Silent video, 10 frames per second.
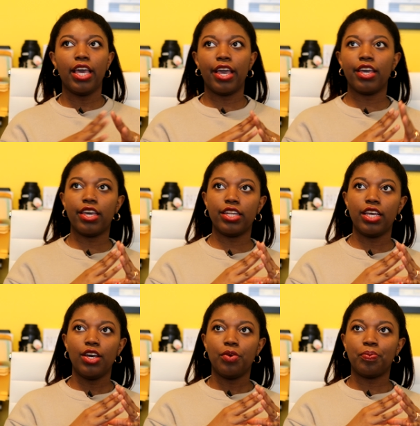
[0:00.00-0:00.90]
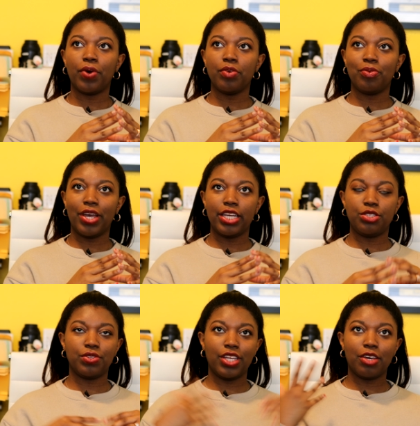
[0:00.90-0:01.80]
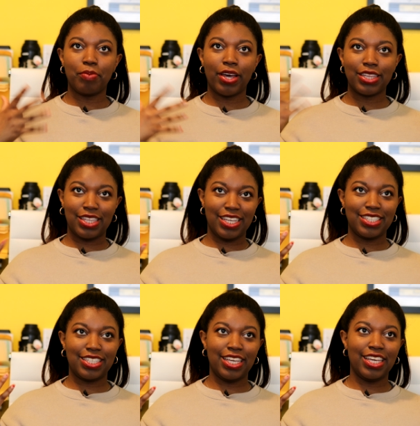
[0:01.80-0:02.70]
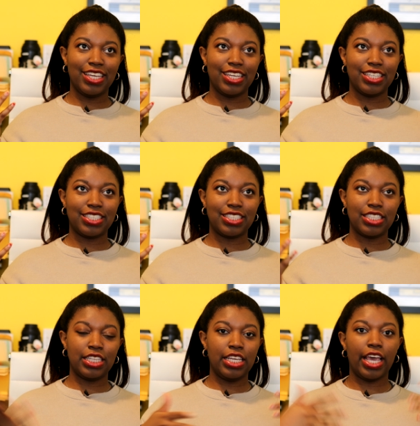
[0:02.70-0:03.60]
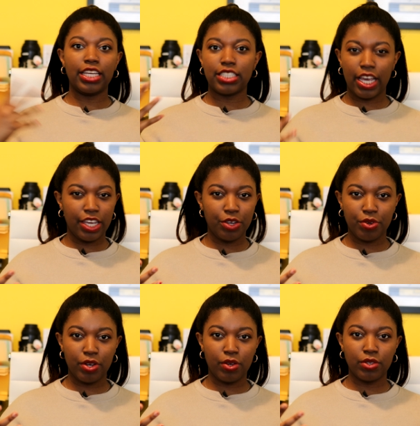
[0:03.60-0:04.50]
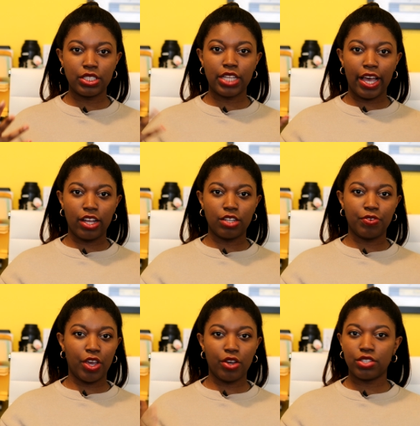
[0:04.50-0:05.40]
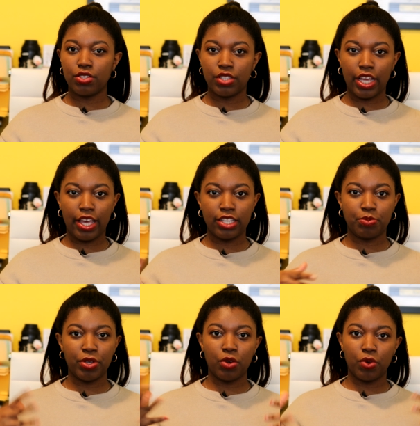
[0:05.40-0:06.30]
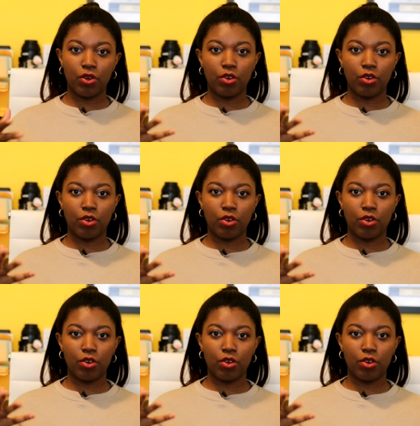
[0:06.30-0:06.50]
And one way to think about this is the anti-hero style of character that has been going